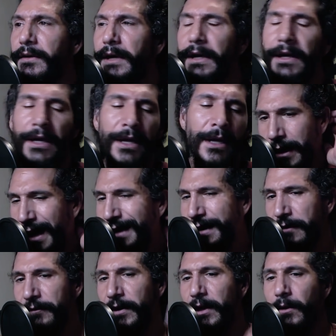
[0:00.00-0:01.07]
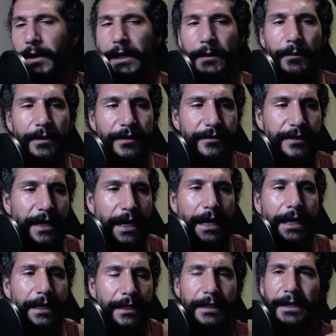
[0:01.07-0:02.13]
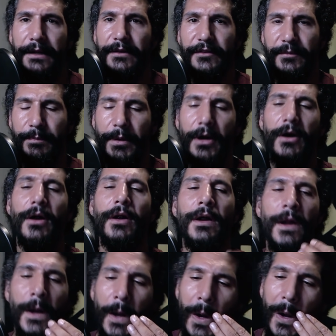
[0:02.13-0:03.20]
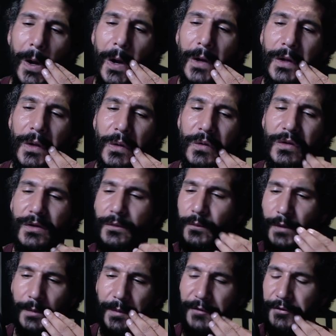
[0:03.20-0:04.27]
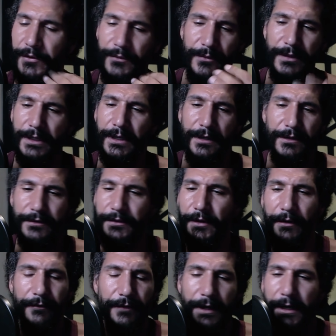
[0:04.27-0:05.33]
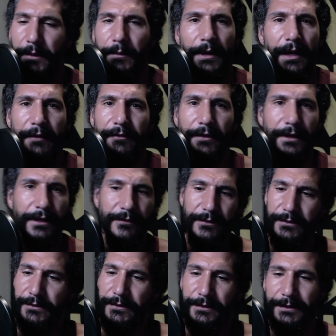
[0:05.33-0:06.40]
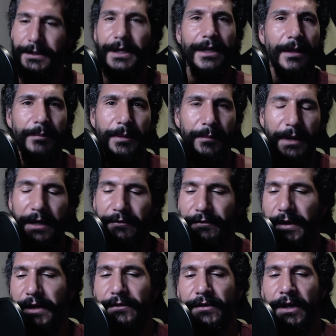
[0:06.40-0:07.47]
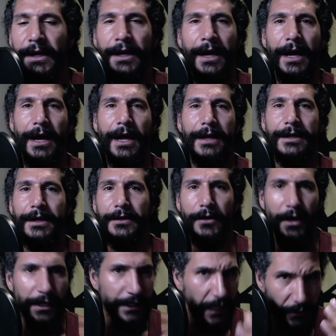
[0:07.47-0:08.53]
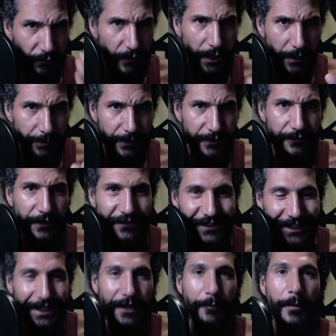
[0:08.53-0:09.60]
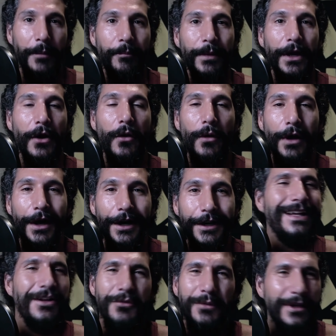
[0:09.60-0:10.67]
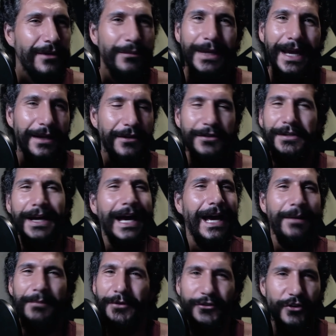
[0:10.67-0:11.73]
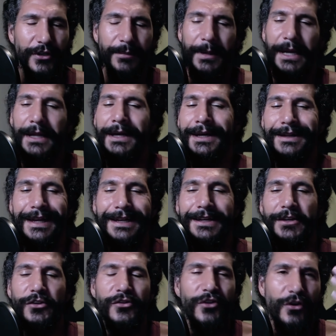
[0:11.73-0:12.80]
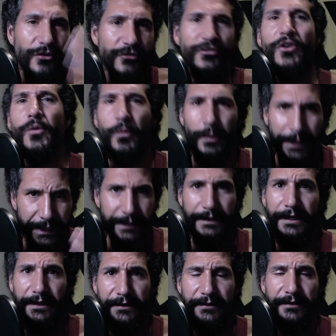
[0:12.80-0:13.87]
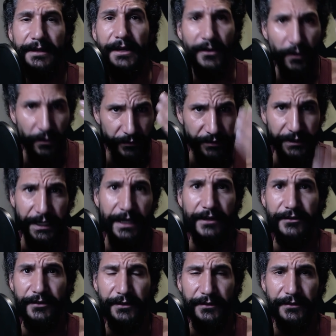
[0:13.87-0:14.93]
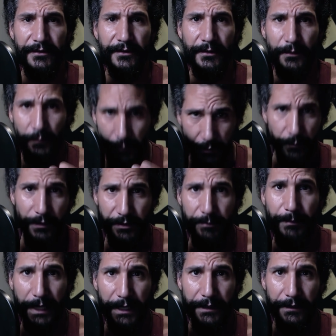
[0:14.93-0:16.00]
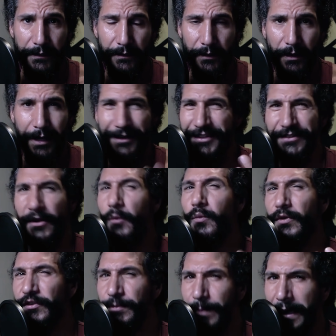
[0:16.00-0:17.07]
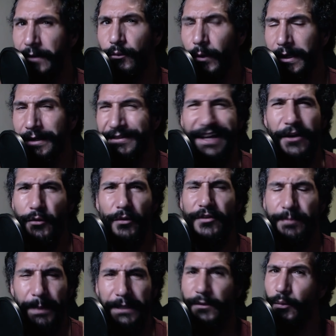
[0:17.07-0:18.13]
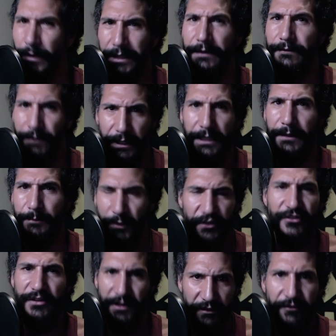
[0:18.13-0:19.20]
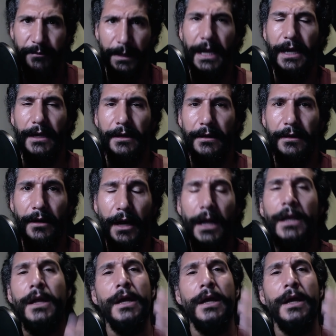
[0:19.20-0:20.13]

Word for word: Okay. I did a video on it where this guy in this bar you know, one of my friends was hitting on his girlfriend or whatever, and he was getting up in my face. And, uh, you know, I got right up in his face and I gave him a big old hug. We, we had a good time, joked about it. Like, you don't show weakness in altercations w- with men, all right? Because they don't respect weakness. I don't respect a weak fucking pussy of a man, all right?